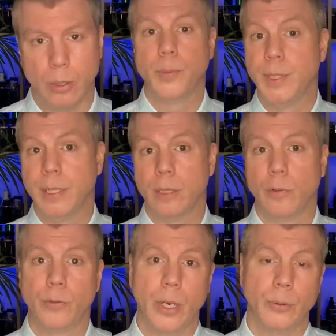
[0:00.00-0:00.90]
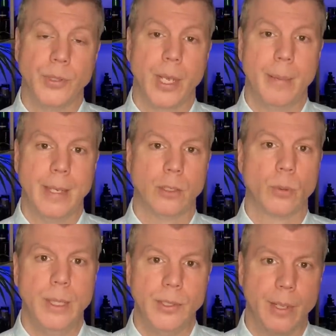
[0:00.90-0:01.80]
This particular fragrance came out in
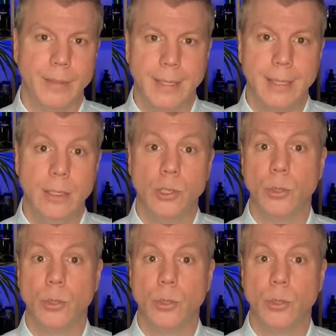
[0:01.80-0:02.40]
2017.